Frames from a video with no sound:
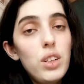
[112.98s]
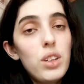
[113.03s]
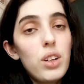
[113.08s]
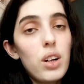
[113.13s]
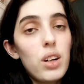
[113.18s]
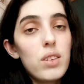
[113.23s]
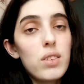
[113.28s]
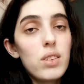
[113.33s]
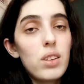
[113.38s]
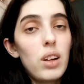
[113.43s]

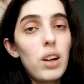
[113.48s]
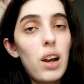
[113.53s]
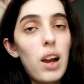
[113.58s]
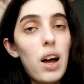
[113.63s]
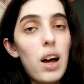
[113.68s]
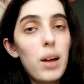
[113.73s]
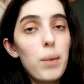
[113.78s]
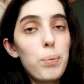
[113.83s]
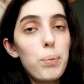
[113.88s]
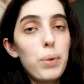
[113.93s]
cost a
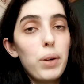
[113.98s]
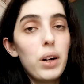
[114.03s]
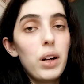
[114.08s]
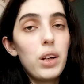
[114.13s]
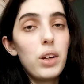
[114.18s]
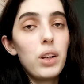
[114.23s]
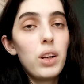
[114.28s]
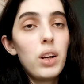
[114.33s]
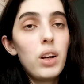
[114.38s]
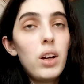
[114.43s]
lot, but
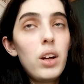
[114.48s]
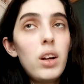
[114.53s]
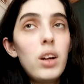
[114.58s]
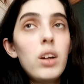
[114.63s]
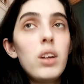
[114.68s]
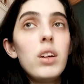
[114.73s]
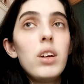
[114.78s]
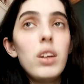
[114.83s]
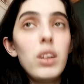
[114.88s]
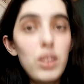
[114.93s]

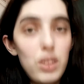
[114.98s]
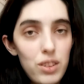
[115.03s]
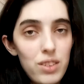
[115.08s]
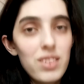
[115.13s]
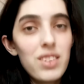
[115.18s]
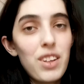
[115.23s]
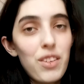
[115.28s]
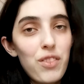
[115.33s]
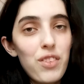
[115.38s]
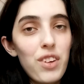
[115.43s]
it is
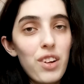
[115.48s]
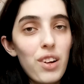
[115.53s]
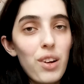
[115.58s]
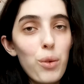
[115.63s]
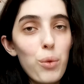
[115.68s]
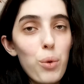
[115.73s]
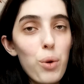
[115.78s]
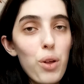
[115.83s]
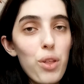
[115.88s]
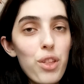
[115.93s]
definitely
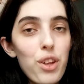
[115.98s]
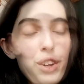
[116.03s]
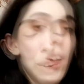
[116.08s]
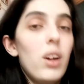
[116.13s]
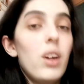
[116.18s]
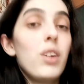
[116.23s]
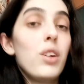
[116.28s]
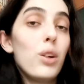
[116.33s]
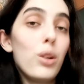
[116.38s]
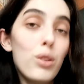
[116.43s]
worth it.
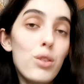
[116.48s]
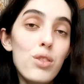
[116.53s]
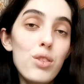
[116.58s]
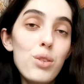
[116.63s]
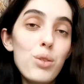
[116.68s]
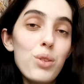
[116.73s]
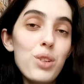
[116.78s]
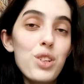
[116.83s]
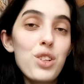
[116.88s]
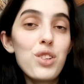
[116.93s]
And also,
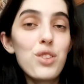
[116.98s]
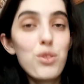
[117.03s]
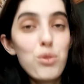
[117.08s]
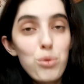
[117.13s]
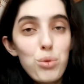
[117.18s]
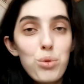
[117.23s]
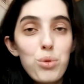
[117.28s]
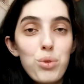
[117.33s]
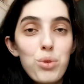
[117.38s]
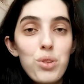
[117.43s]
it is
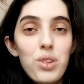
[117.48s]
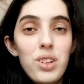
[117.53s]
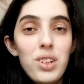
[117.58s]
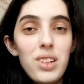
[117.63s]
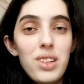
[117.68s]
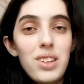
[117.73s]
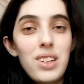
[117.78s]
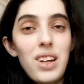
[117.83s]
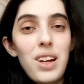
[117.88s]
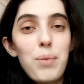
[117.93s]
wood,
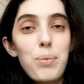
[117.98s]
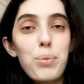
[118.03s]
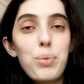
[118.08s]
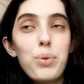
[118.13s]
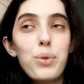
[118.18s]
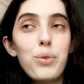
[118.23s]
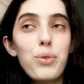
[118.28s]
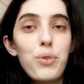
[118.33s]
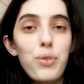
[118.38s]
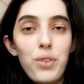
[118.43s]
and I
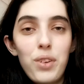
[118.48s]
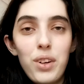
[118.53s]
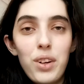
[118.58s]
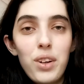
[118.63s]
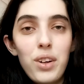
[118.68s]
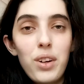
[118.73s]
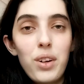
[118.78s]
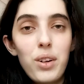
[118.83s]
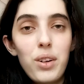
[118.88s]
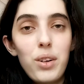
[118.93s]

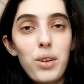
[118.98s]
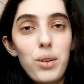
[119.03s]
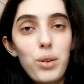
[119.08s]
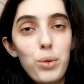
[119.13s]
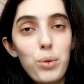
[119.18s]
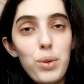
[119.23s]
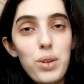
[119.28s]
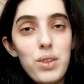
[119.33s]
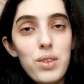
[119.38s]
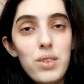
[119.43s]
prefer
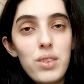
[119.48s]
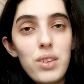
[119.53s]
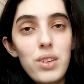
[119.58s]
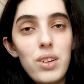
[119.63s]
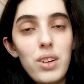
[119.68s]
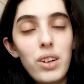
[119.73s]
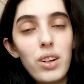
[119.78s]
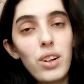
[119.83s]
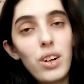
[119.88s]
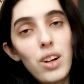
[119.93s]
always an
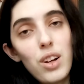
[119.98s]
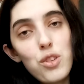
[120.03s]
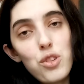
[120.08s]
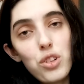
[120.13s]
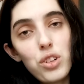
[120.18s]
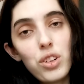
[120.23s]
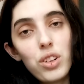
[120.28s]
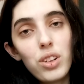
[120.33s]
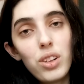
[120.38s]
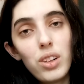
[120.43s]

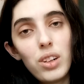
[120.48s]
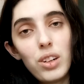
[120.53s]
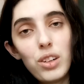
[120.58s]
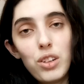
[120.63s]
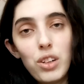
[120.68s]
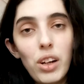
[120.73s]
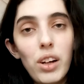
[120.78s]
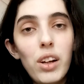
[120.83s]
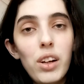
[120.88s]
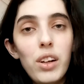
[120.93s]
ecological
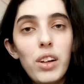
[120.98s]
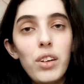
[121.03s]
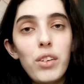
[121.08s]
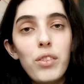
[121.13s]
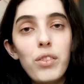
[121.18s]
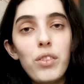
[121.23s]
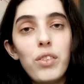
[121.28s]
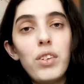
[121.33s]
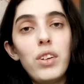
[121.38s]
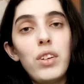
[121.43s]
alternative
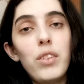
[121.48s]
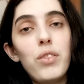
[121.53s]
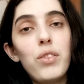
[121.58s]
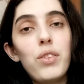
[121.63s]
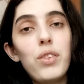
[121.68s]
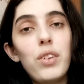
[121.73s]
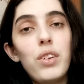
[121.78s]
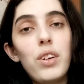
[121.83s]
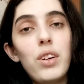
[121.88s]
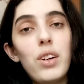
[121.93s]
if
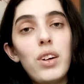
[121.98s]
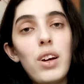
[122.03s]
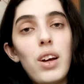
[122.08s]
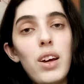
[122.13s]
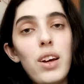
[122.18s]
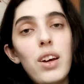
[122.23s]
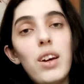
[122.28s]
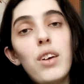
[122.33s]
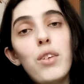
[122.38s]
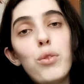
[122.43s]
I
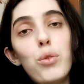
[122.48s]
have